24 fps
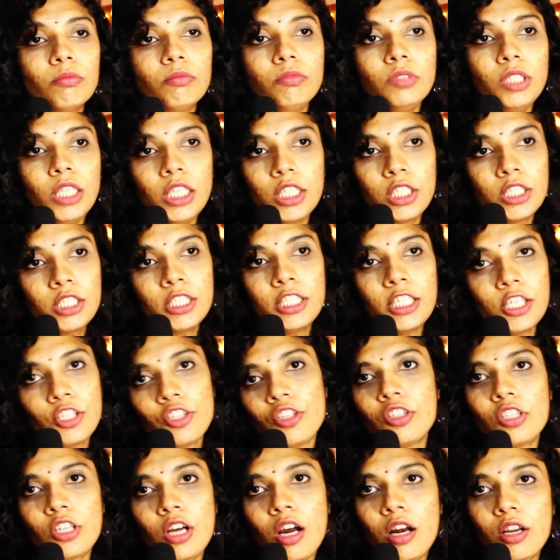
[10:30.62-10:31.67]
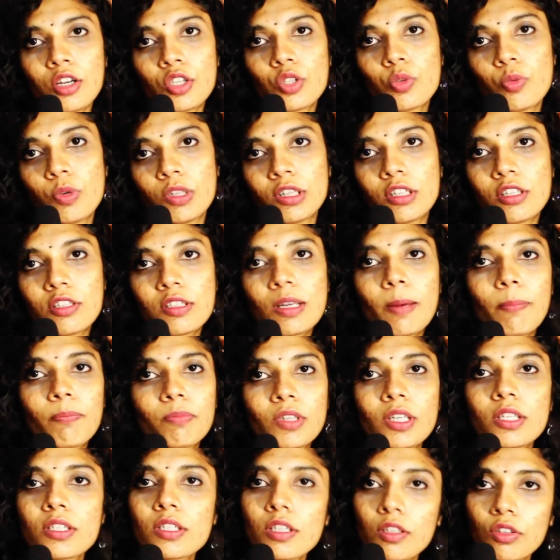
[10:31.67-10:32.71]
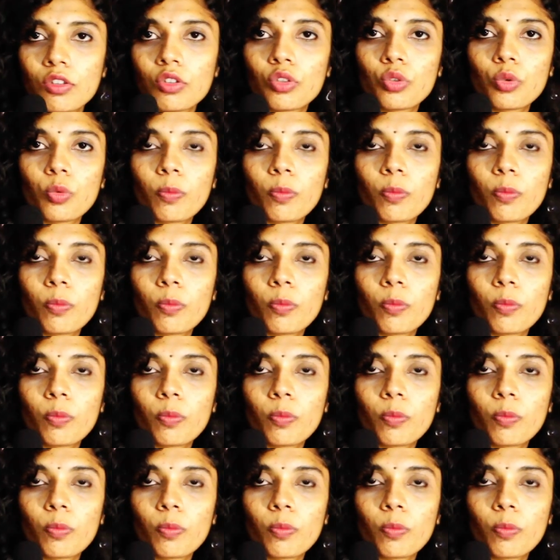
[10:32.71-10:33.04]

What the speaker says: It just starts with Saptasint.